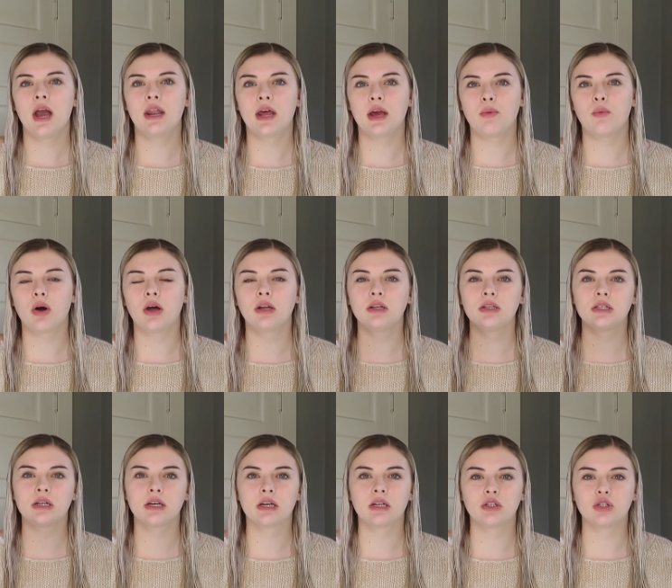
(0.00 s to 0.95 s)
and I wanted
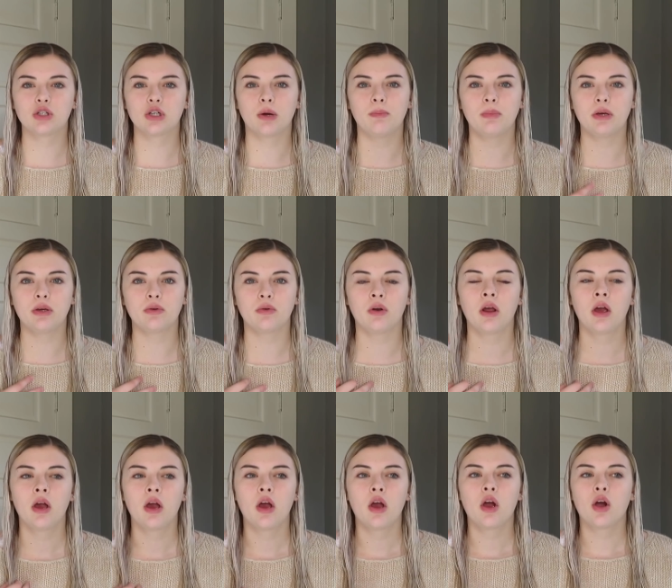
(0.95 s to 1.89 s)
to contribute
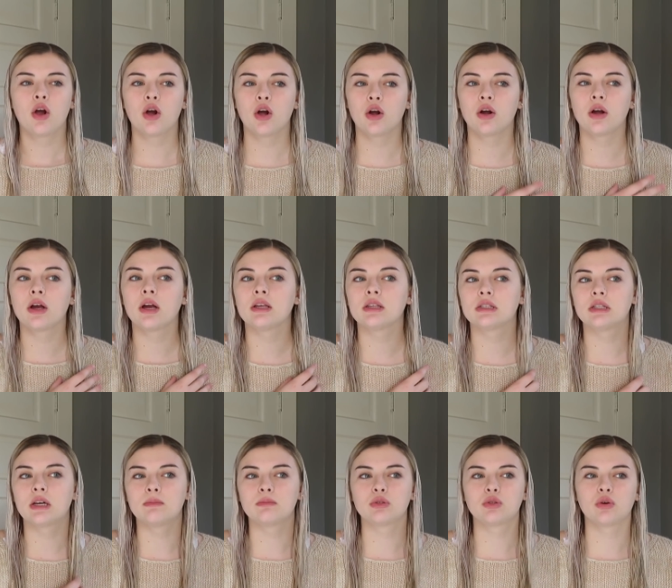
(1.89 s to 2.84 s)
her in
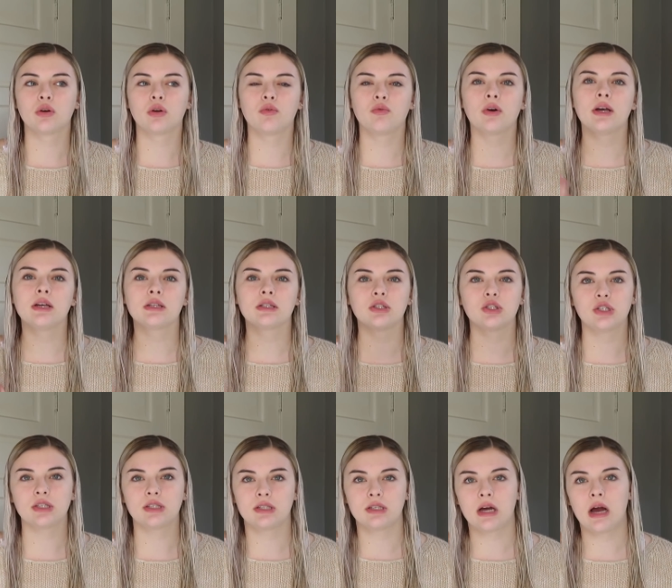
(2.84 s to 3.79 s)
some sort of way. Since
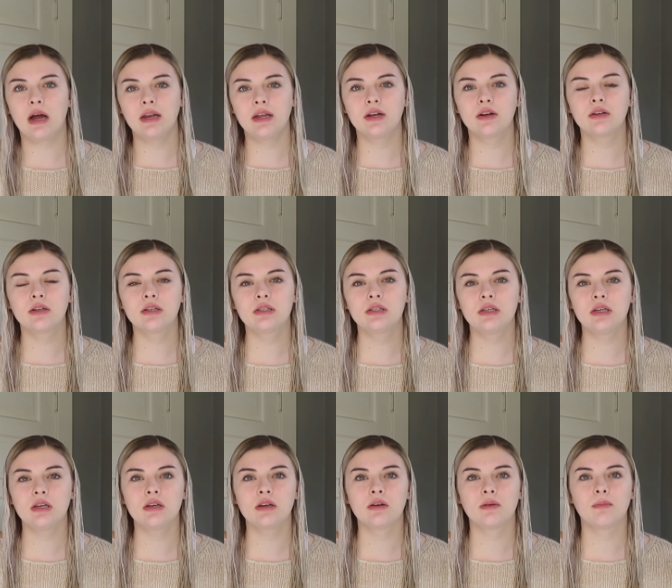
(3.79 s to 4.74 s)
she's not here to
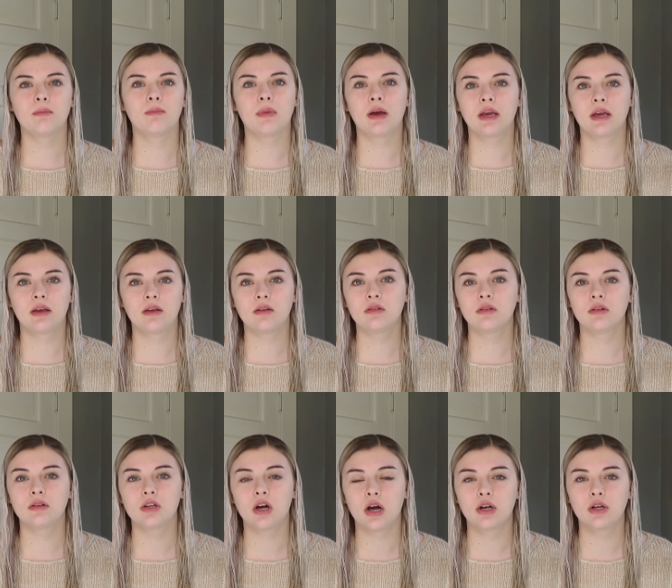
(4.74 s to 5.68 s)
see my
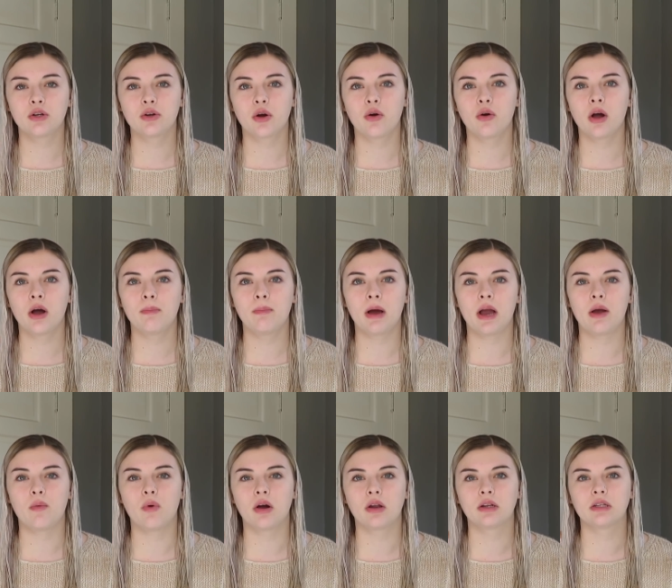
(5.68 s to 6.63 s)
daughter grow up,
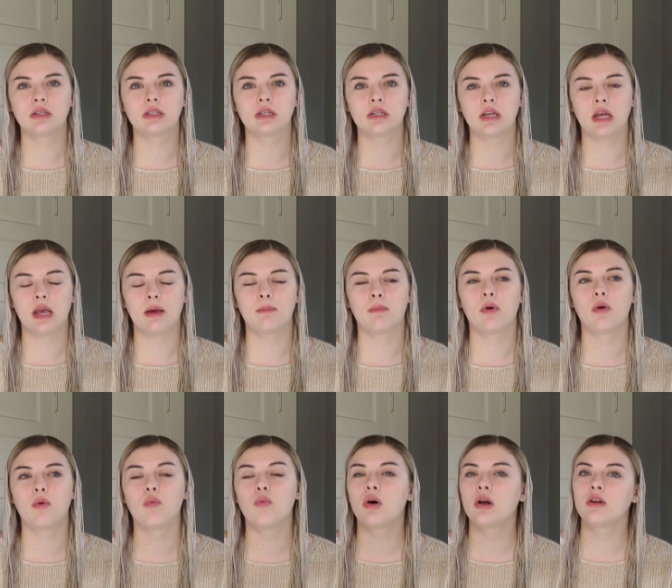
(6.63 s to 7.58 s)
I wanted to name
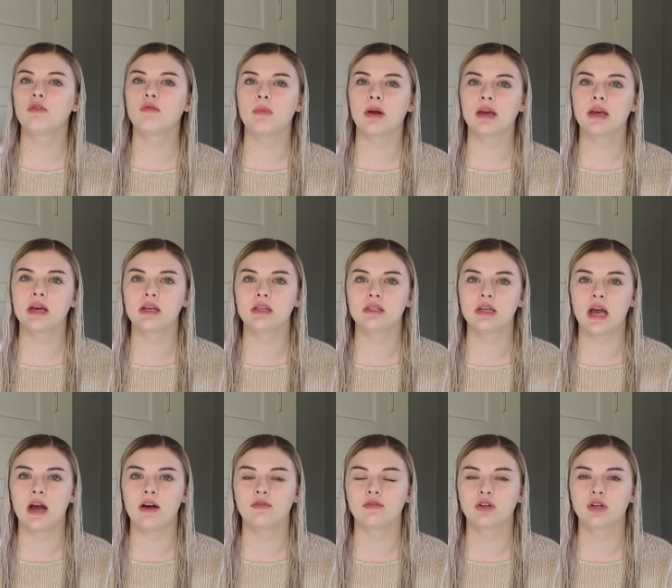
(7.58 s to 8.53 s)
one of my kids
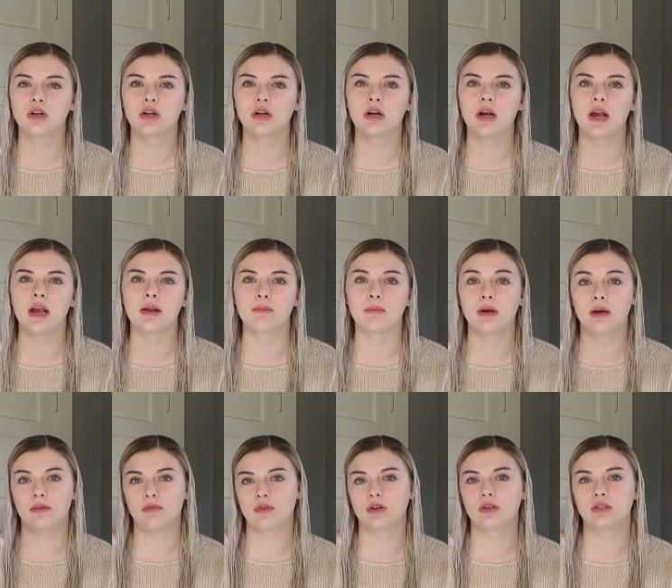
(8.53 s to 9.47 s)
after her, and
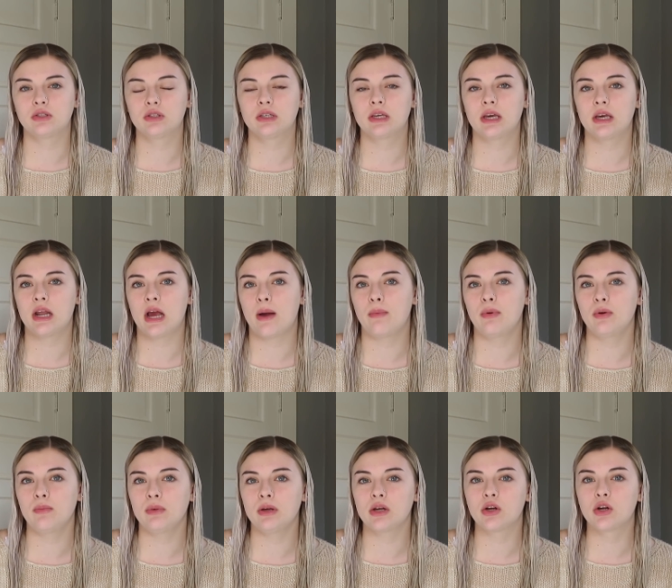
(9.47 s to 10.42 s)
my first kid
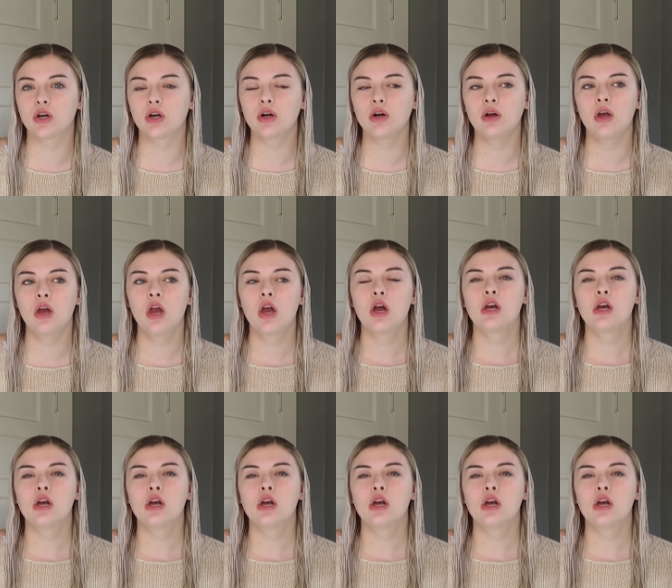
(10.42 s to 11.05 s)
happened to be a girl.